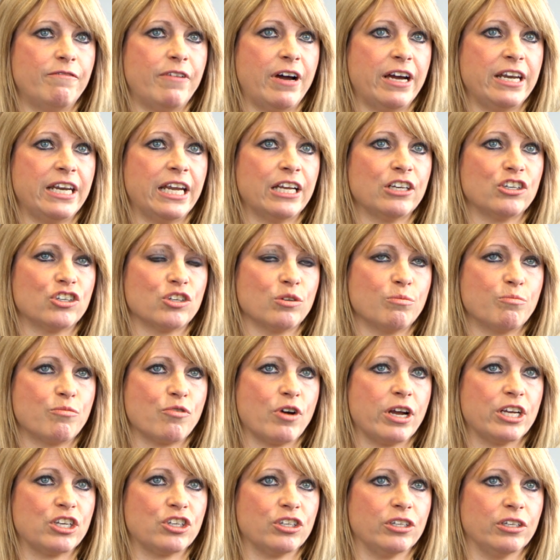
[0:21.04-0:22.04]
Financial
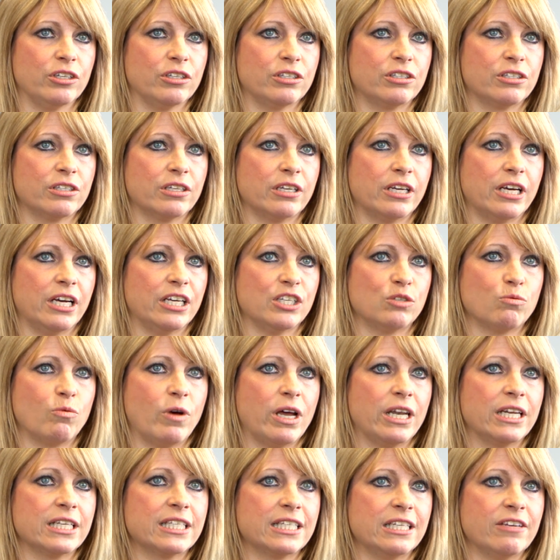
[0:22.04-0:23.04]
pressures, as
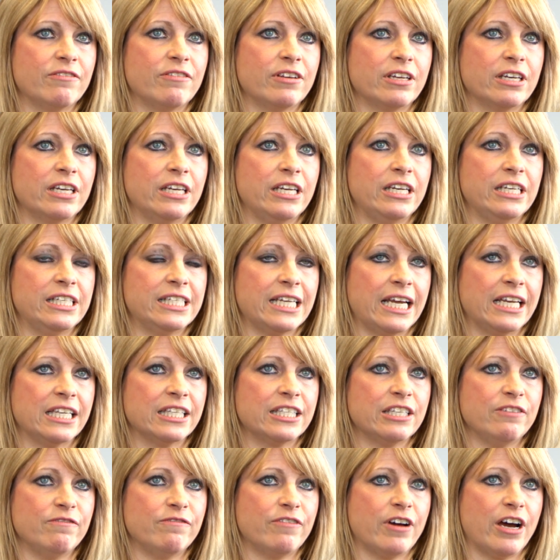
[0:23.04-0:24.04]
well as living in an
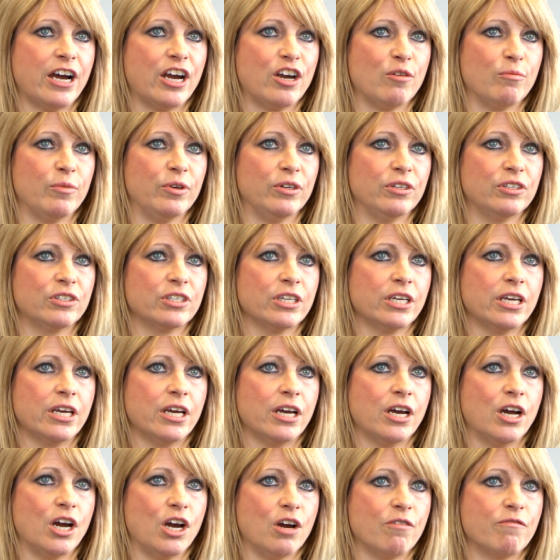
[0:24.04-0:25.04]
intense environment
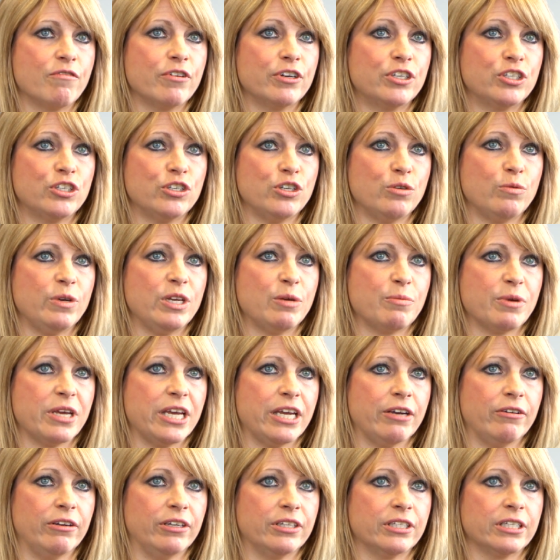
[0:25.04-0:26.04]
over a two-week
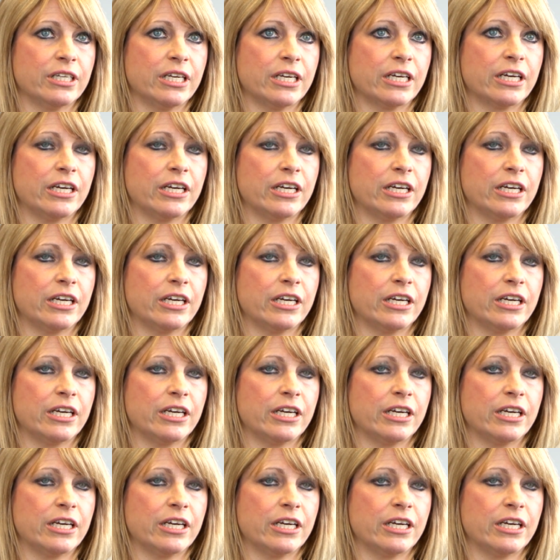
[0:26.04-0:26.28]
period,